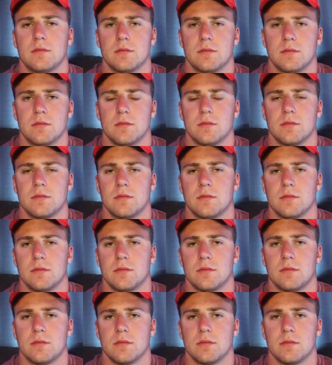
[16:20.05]

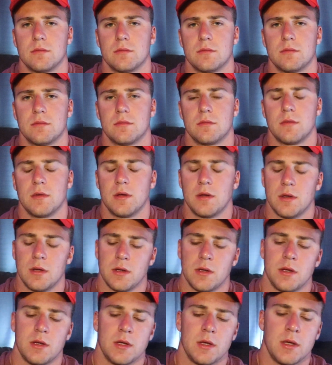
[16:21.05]

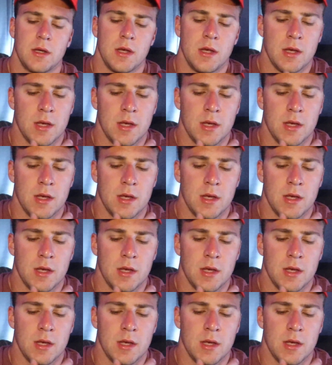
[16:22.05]
(no one is talking)